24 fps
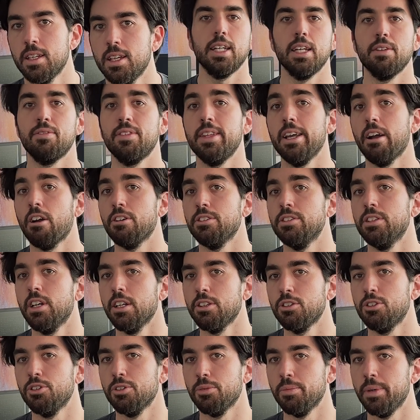If they are
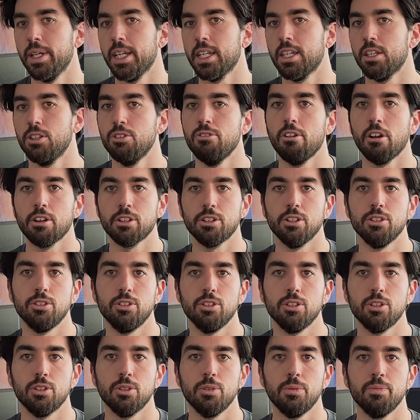not too big, you are good
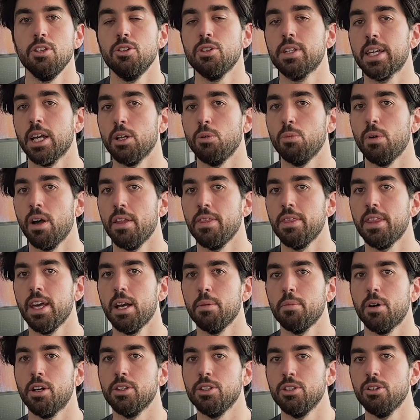to go. You can run
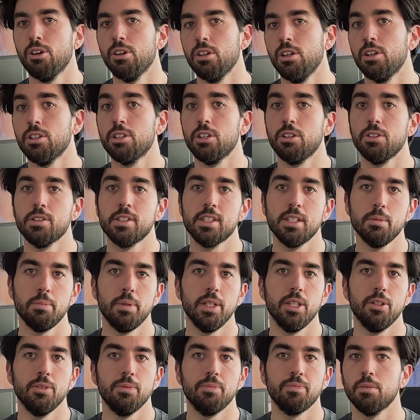them on your local
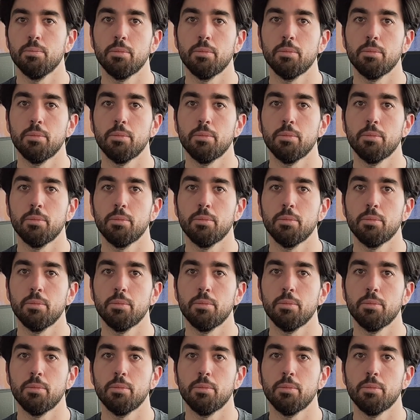CPU.